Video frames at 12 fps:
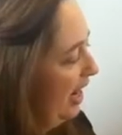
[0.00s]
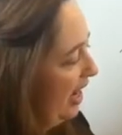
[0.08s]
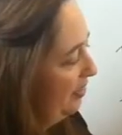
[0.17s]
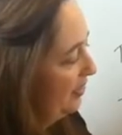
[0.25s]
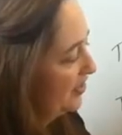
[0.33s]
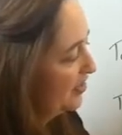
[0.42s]

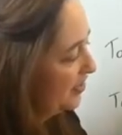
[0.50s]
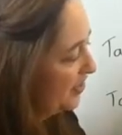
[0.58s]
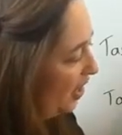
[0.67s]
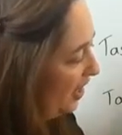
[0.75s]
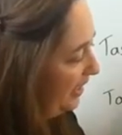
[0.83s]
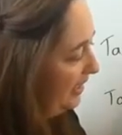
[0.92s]
at the
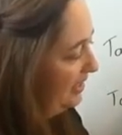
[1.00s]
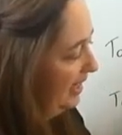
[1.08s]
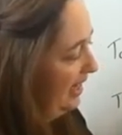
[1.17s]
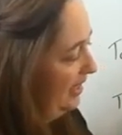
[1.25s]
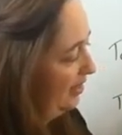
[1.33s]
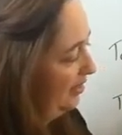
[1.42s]
side
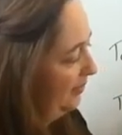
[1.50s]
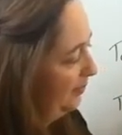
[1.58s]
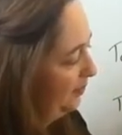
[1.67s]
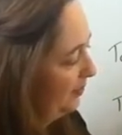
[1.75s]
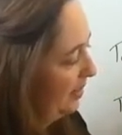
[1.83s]
here,